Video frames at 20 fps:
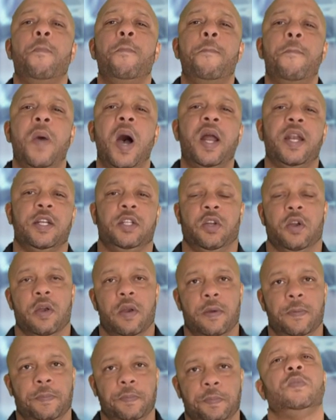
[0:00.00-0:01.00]

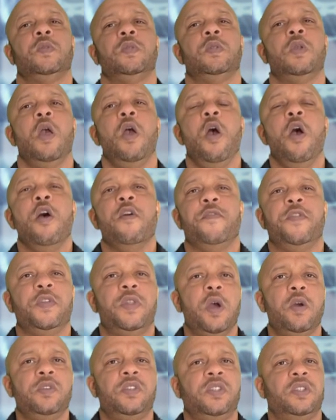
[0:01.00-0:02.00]
monitor.
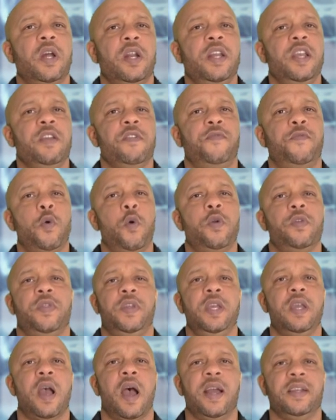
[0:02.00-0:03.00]
For those studying for
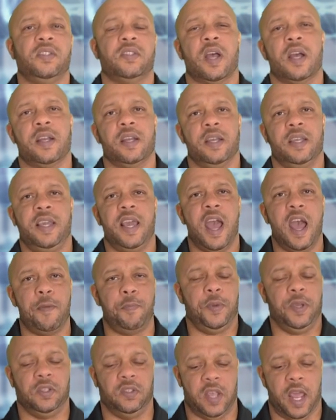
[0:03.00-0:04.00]
the ISACA
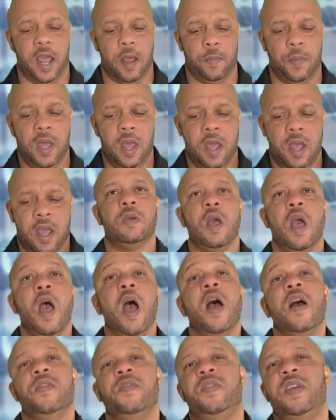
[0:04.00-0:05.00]
CAP exam,
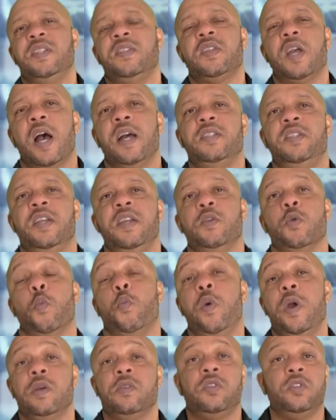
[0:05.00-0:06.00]
this
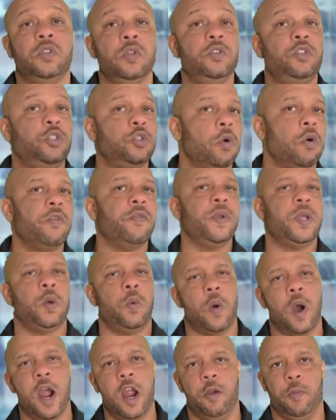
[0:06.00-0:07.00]
content will suit your
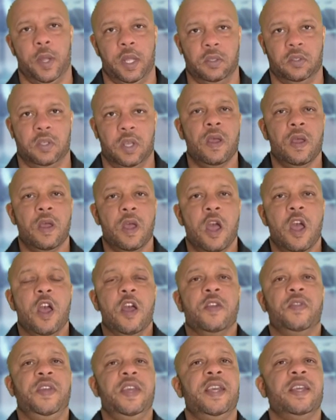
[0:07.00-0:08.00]
requirements.
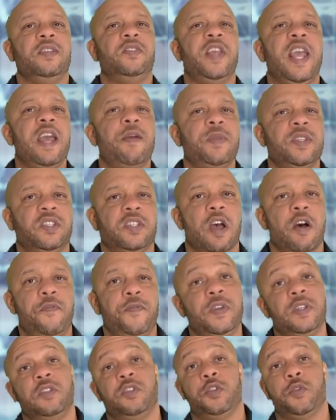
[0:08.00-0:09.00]
The exam
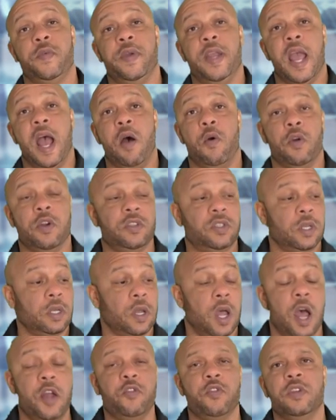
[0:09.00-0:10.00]
itself is three hours,
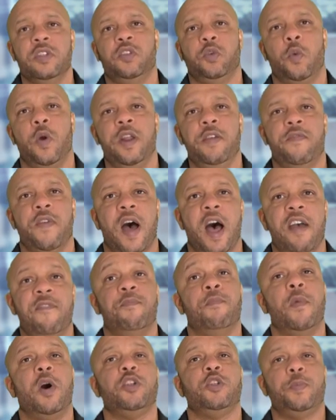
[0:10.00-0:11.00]
one hundred
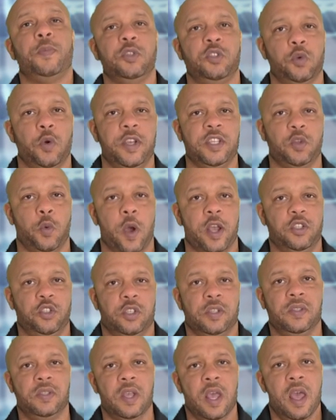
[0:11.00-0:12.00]
twenty-five multiple choice
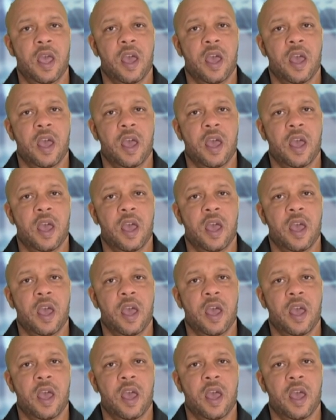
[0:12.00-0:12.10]
questions